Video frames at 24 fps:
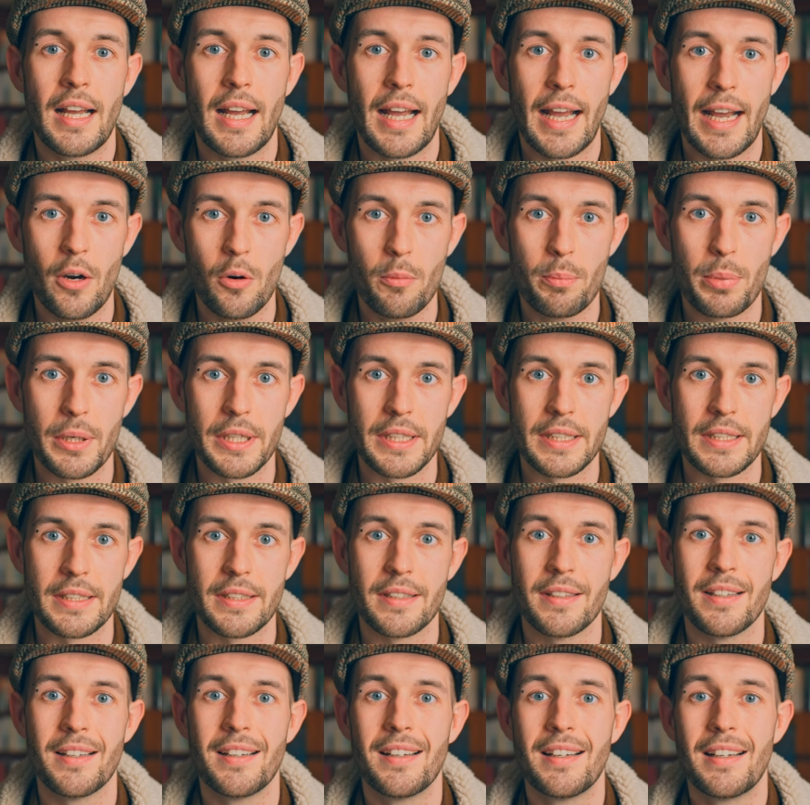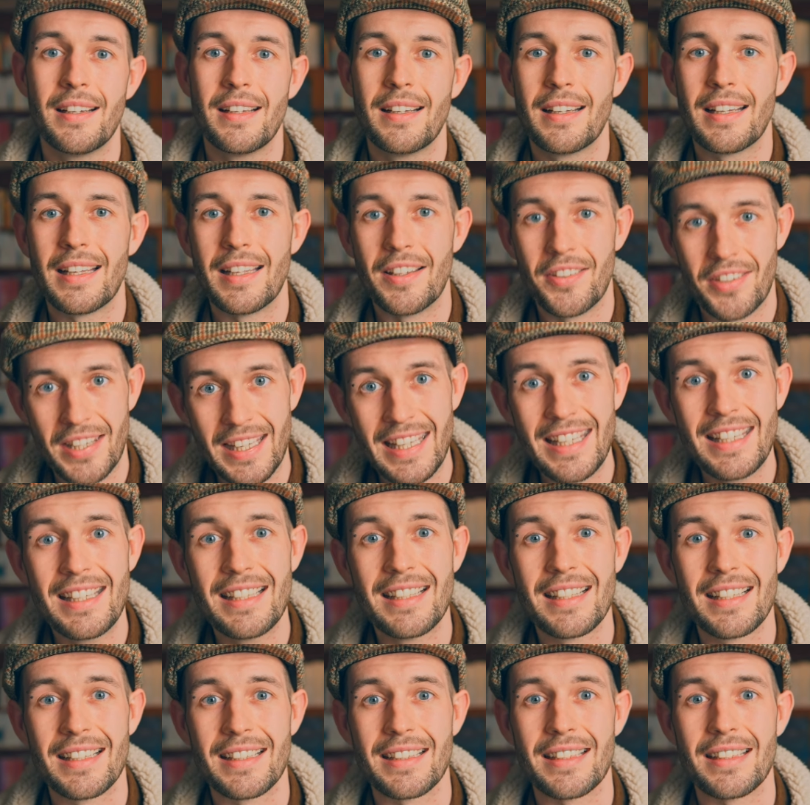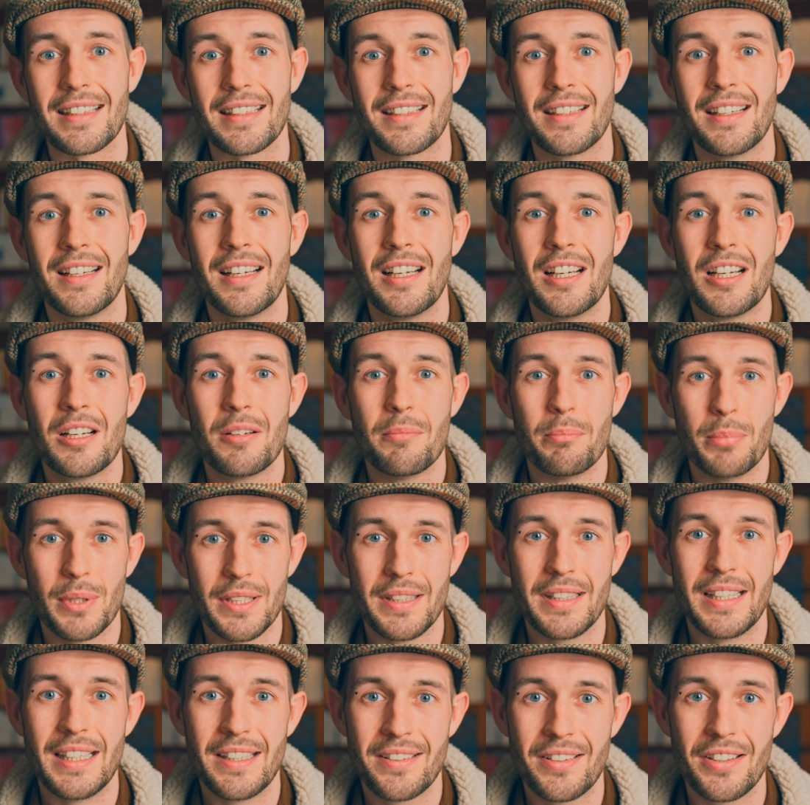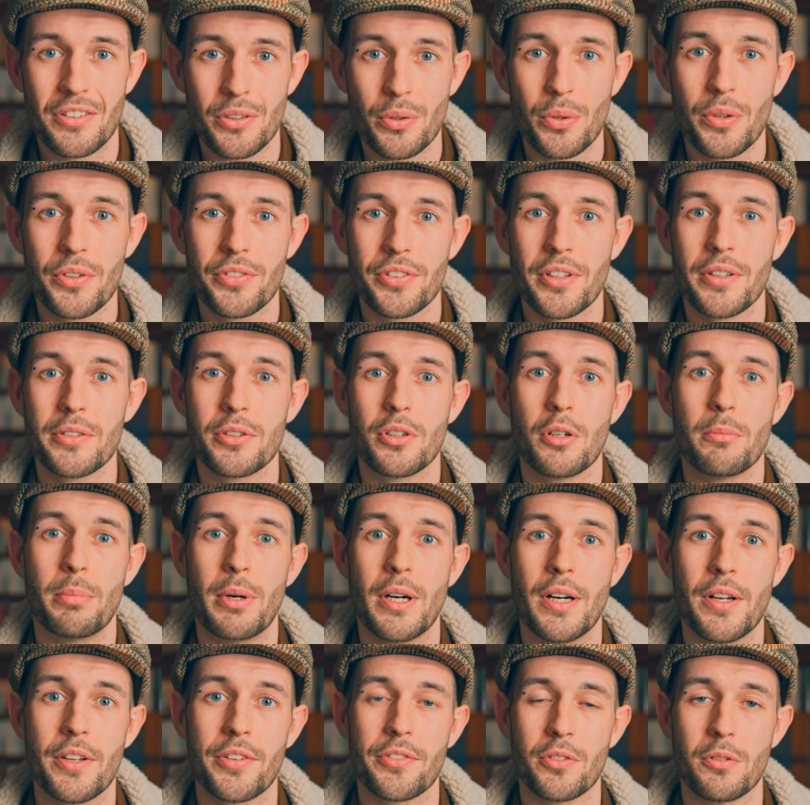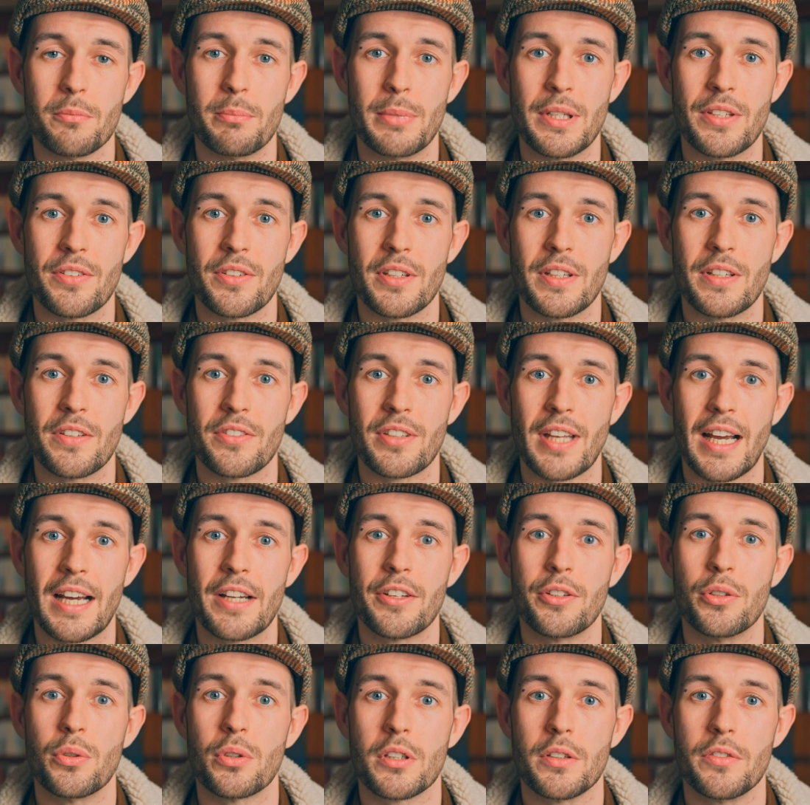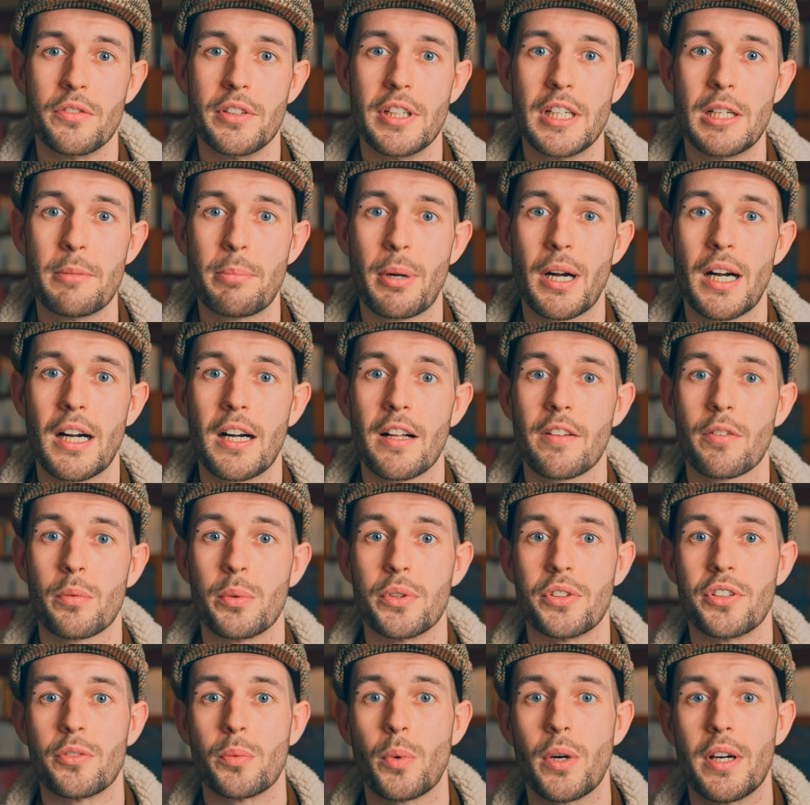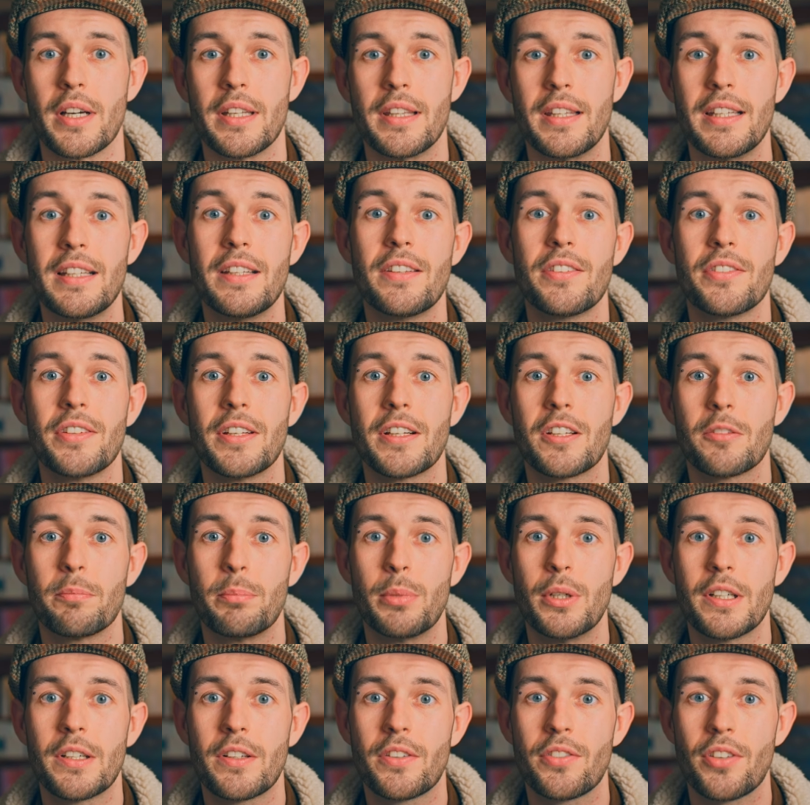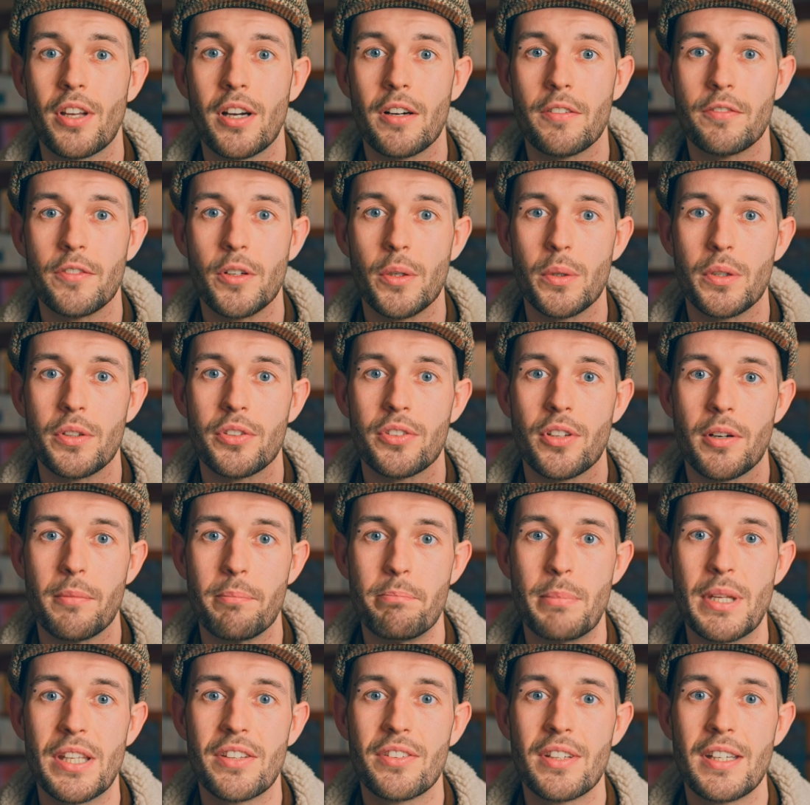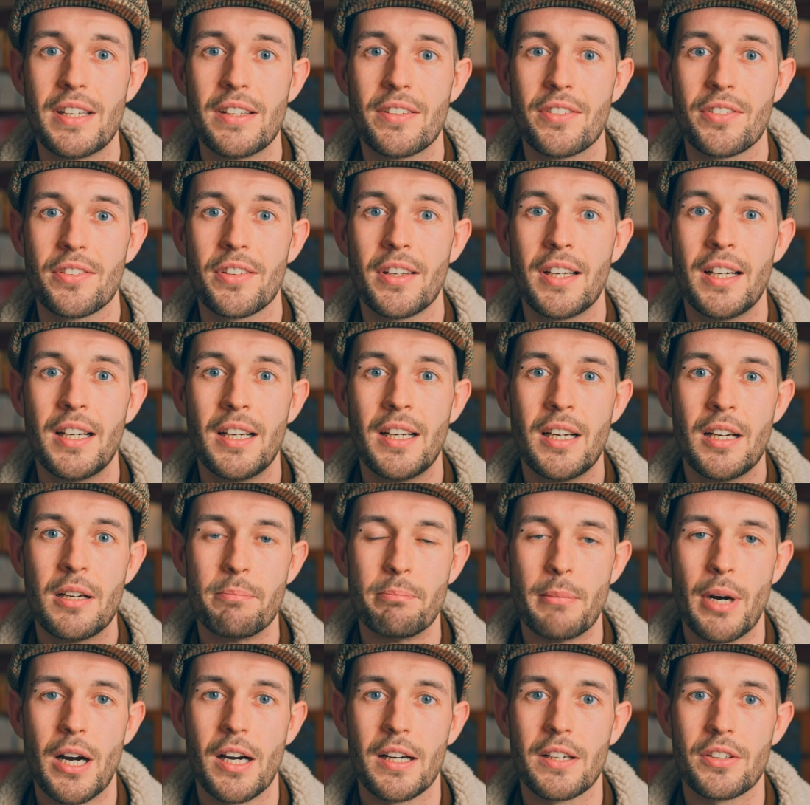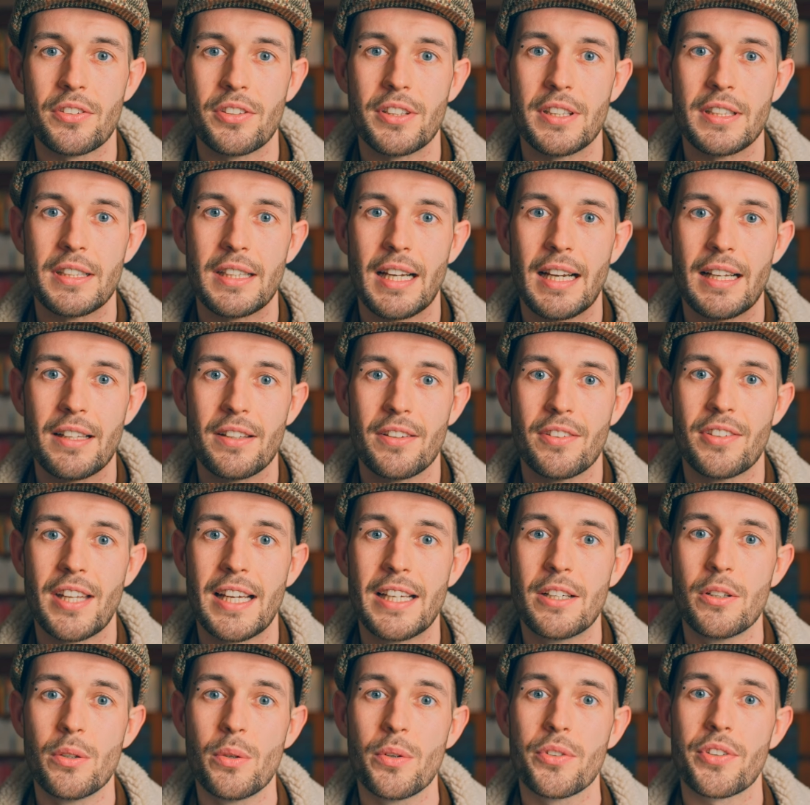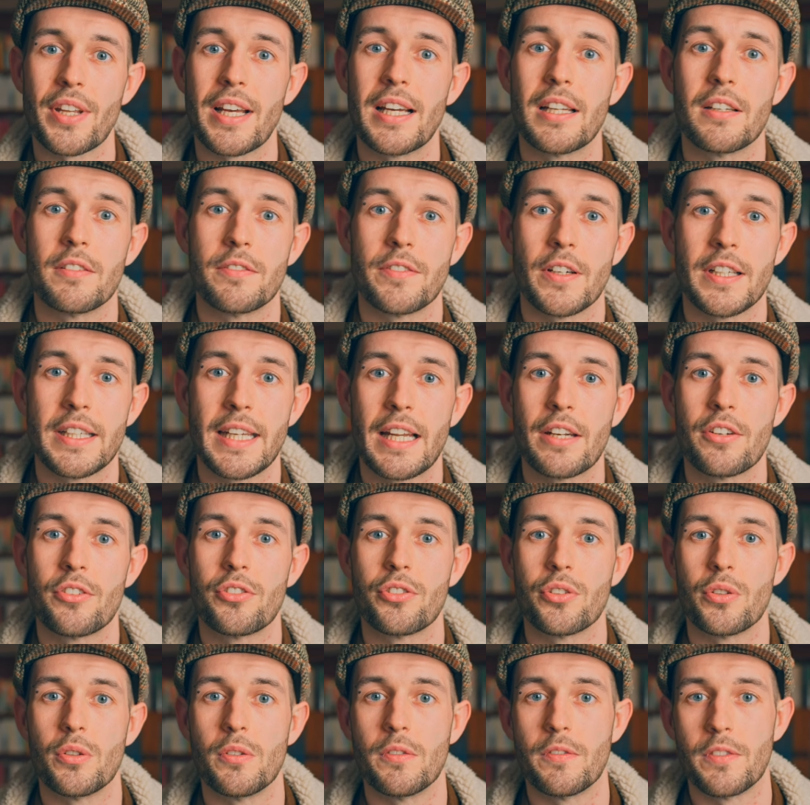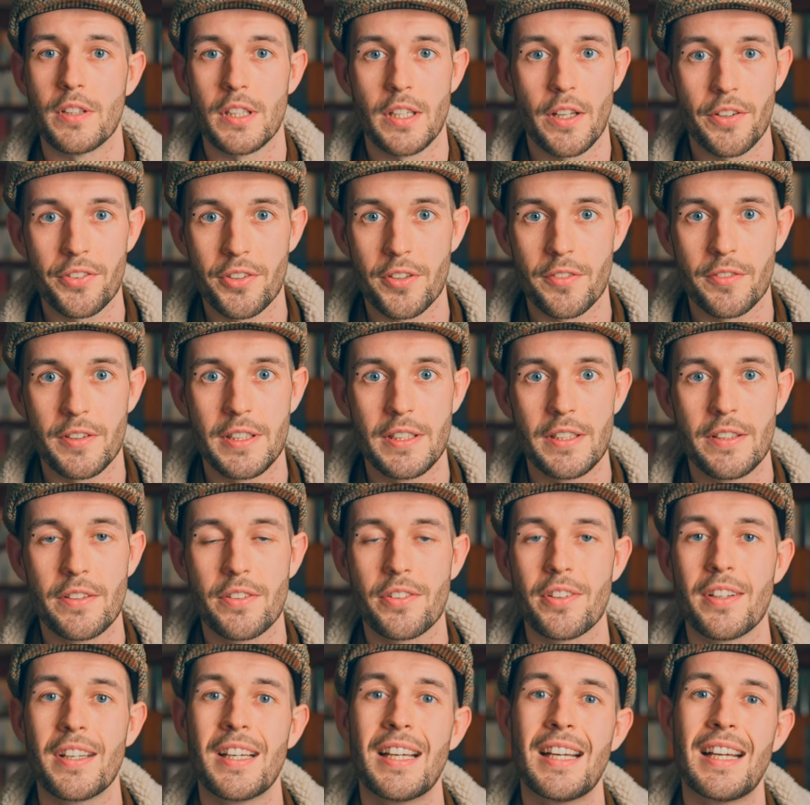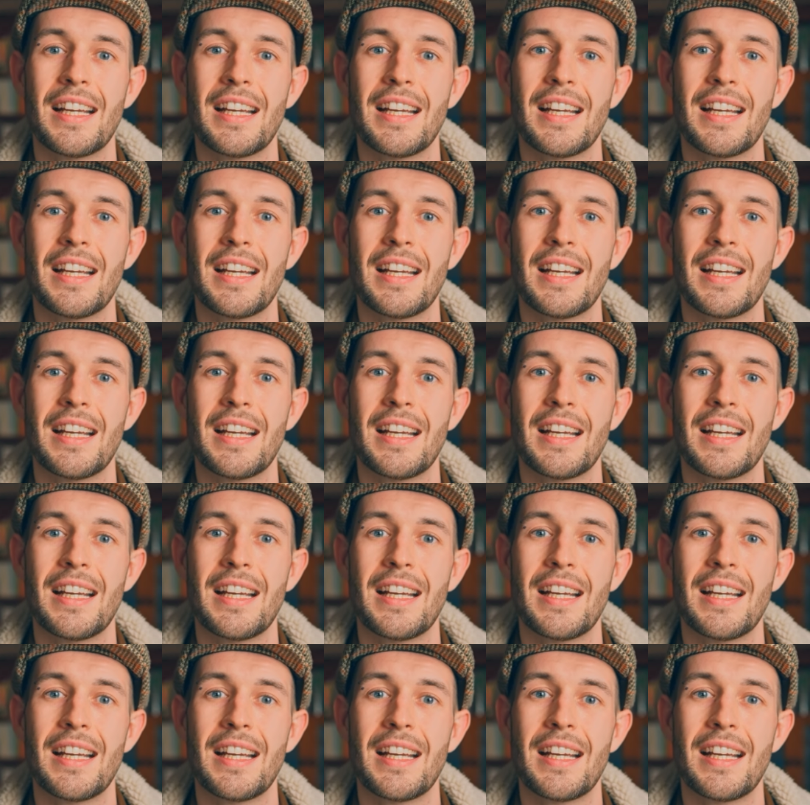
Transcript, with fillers: Helping is healing, but this is also your personal business and your career path, which is why these six books are focused on business, marketing and sales, and financial philosophies.